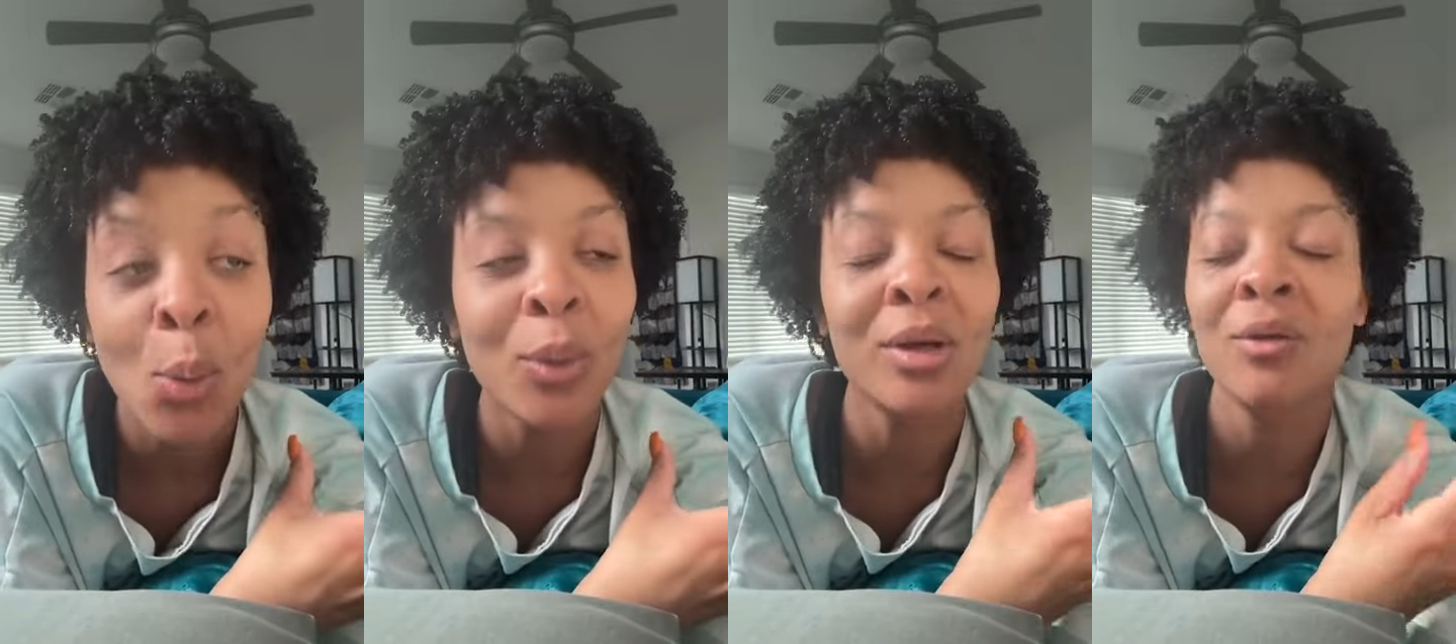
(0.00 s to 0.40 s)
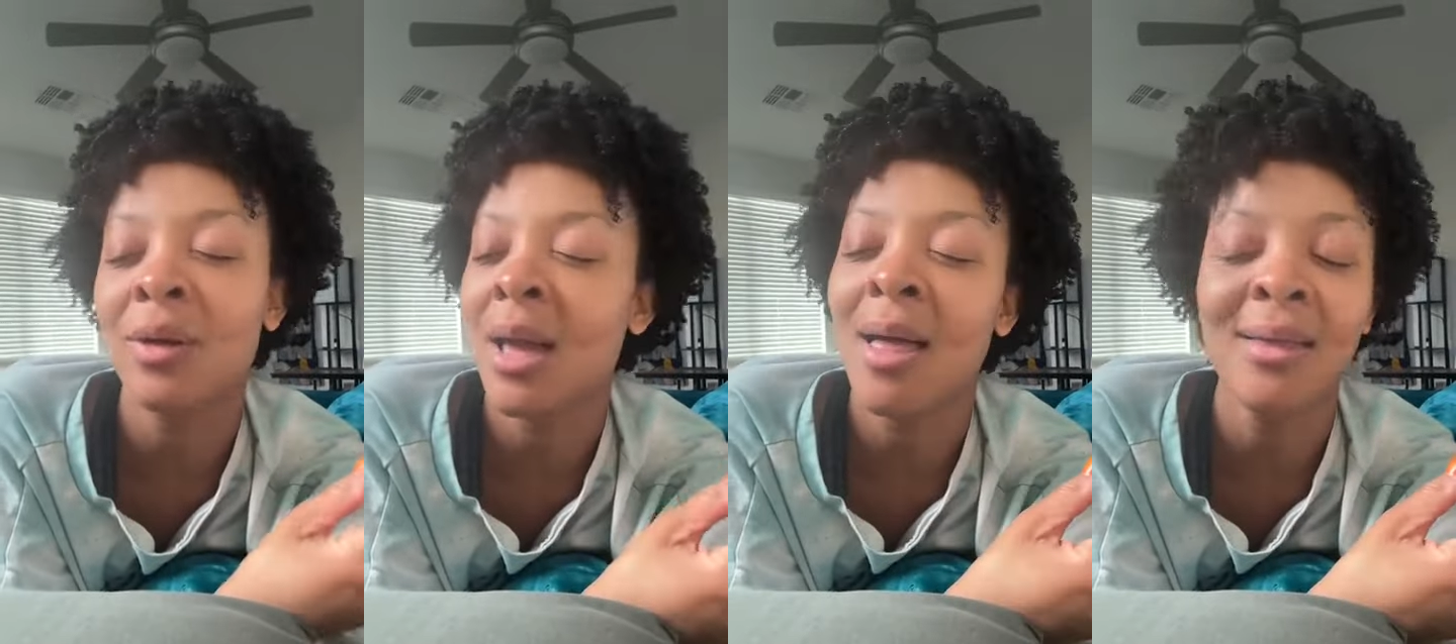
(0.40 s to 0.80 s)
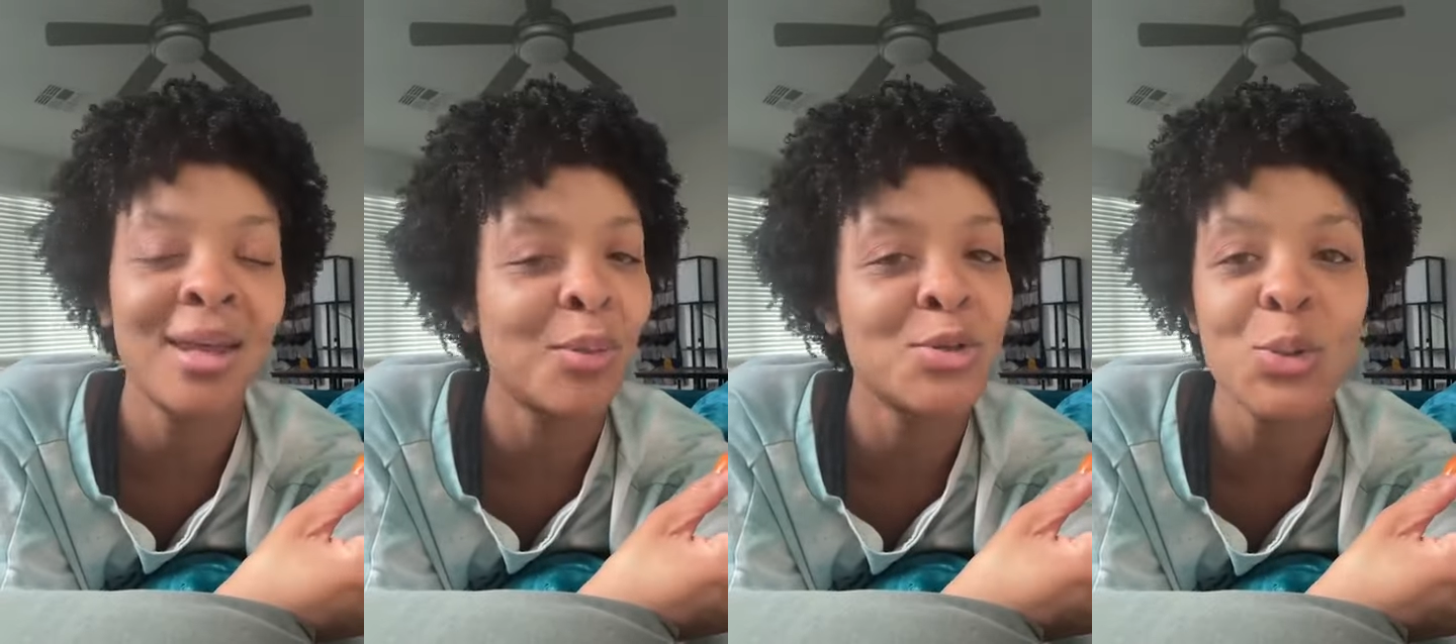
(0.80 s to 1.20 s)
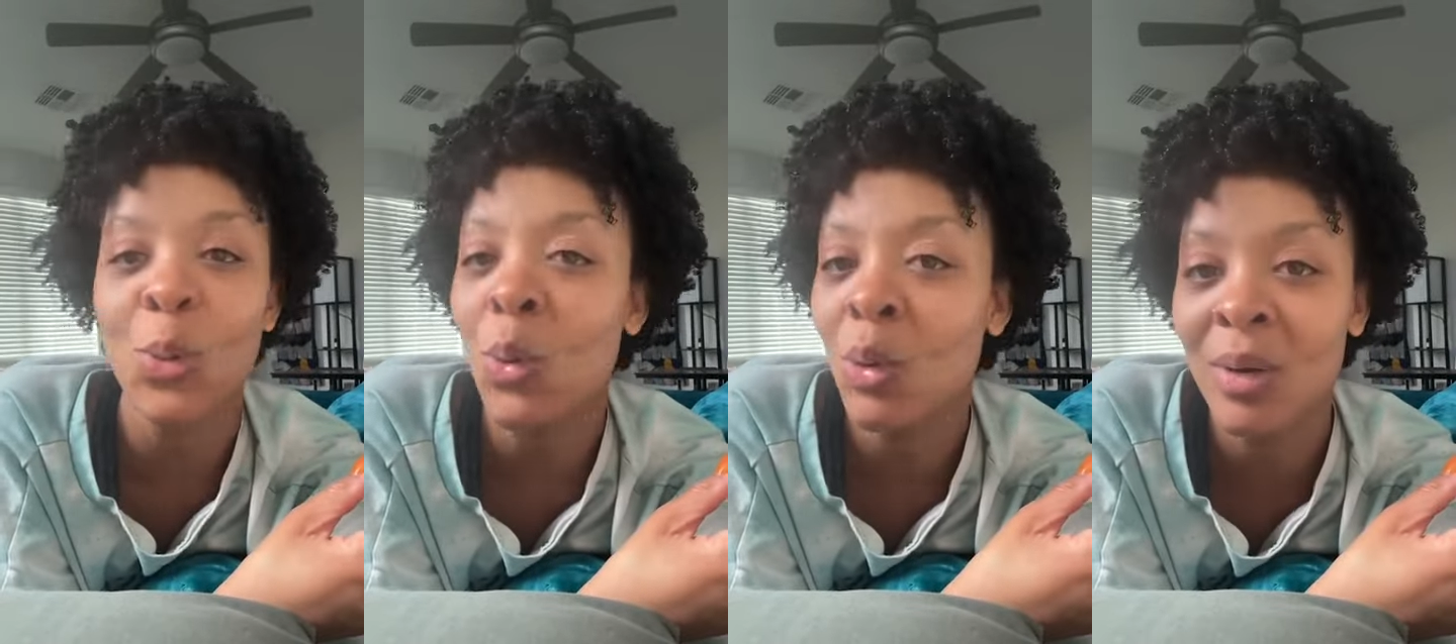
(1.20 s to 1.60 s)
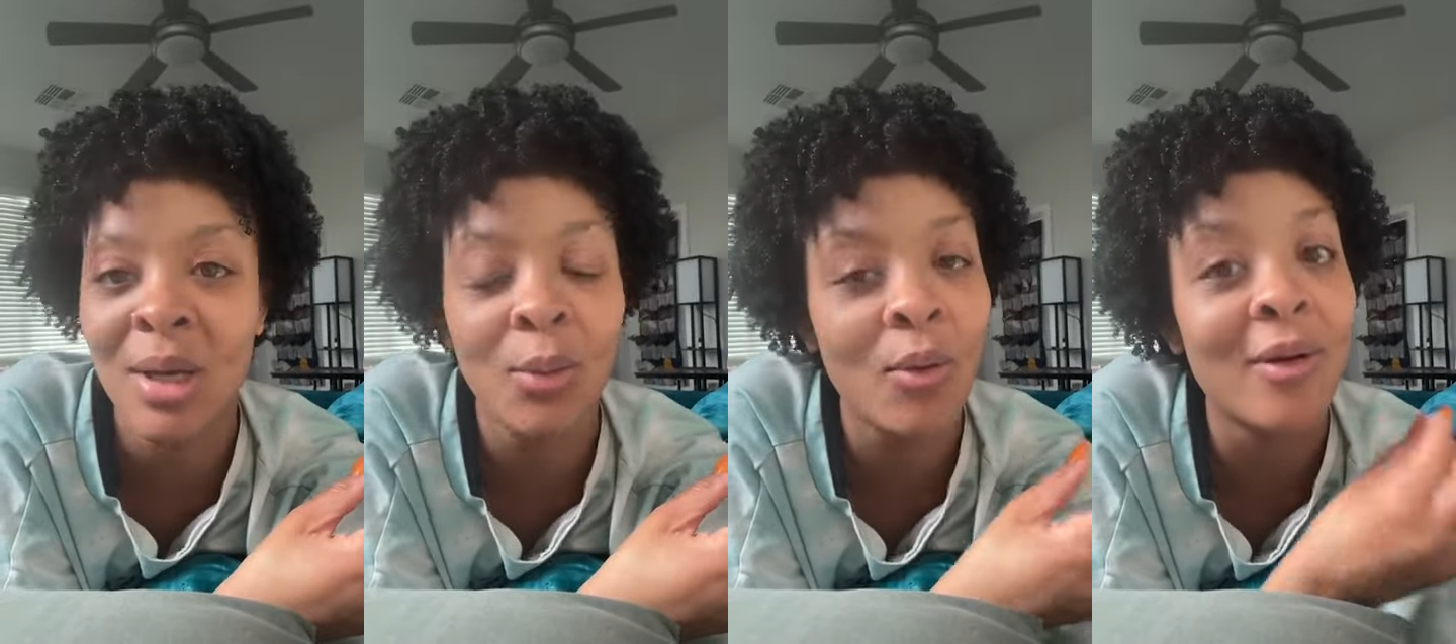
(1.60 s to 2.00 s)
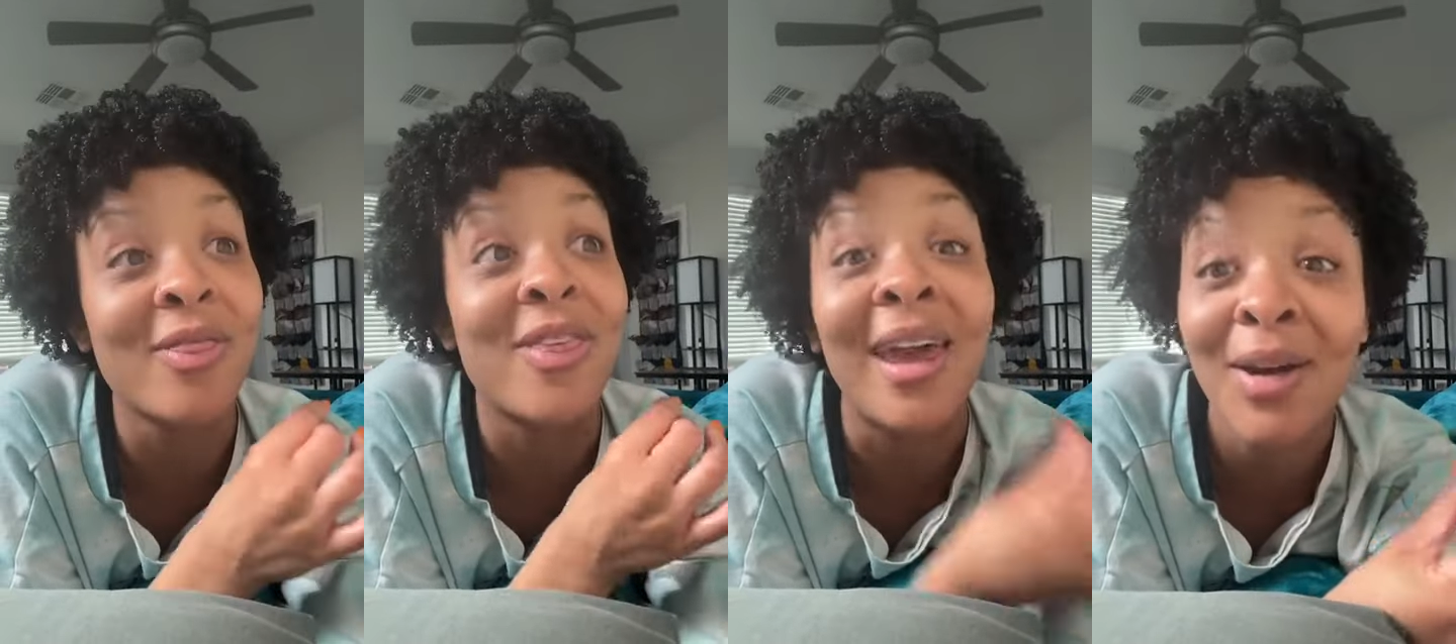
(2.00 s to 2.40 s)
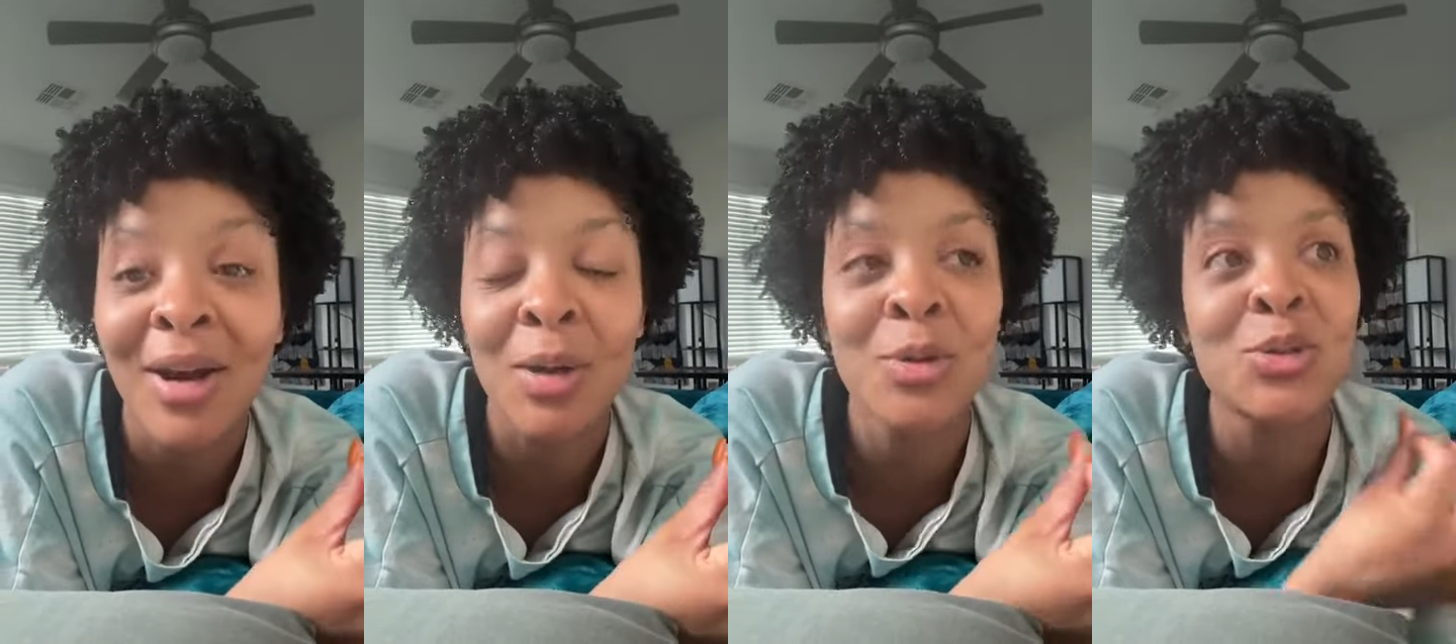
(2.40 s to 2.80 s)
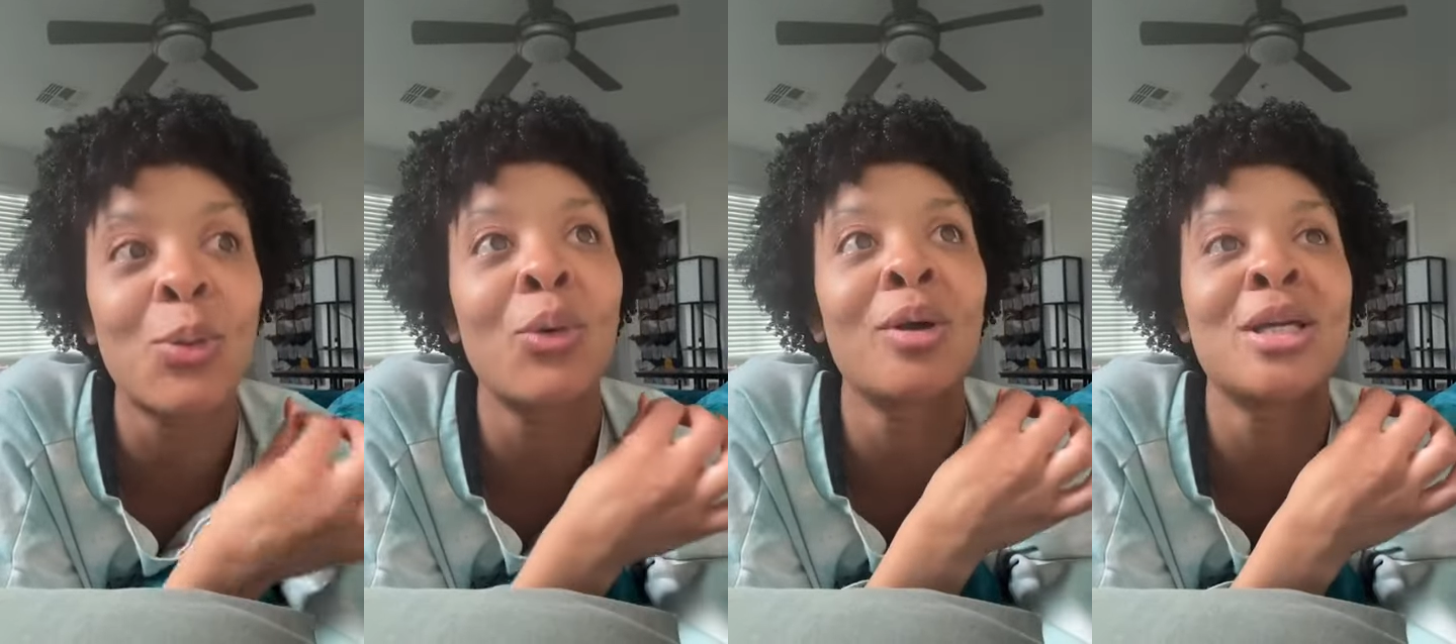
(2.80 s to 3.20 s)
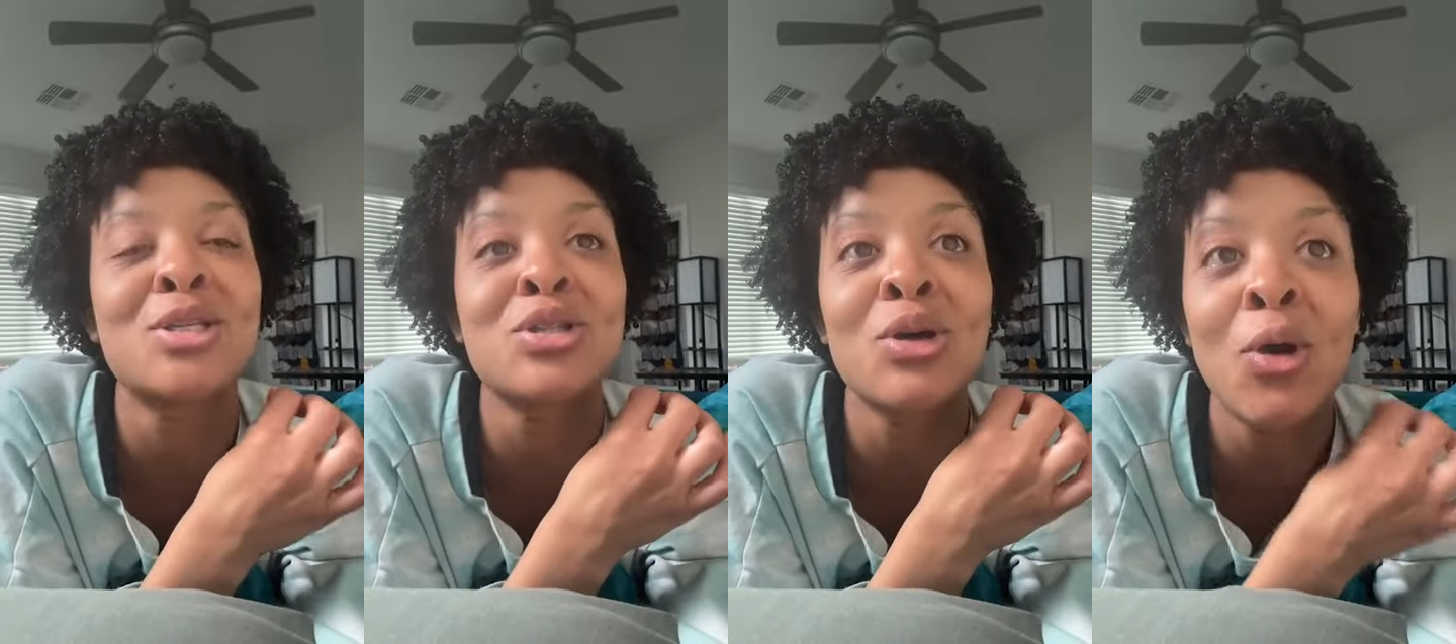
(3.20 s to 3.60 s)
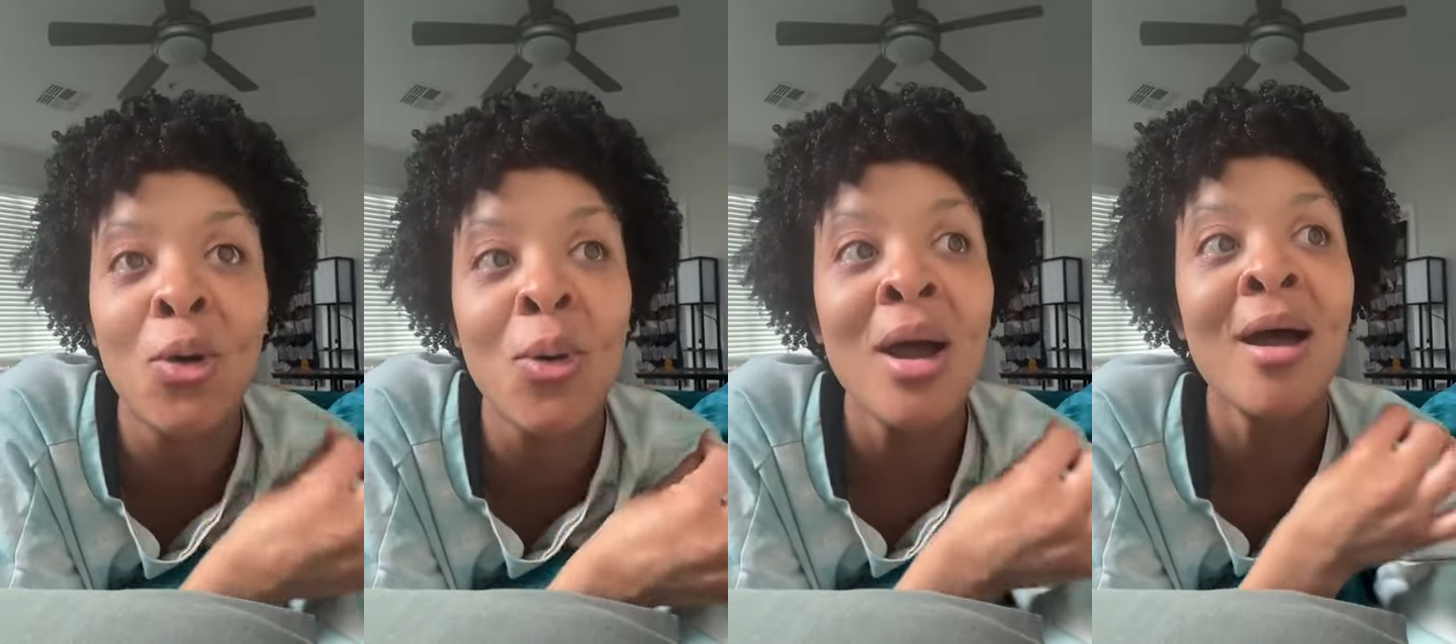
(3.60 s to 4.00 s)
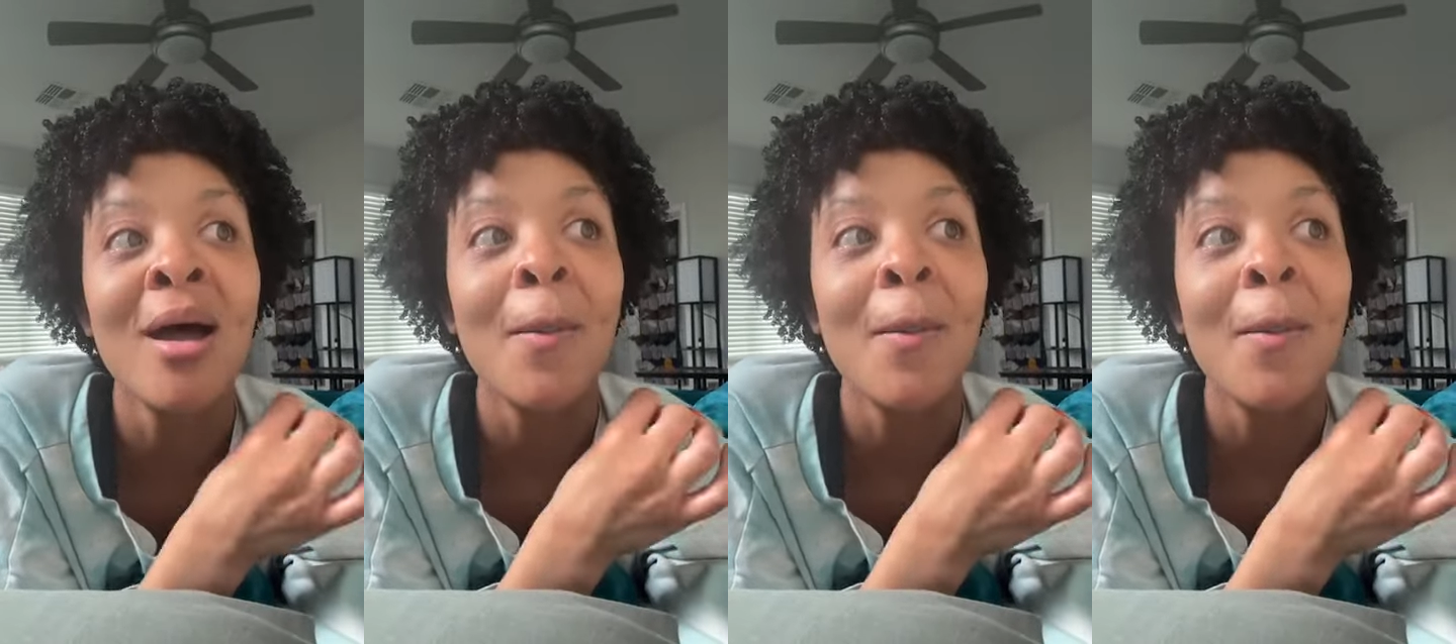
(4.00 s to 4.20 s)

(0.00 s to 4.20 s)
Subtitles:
when in reality it was already there. It was already so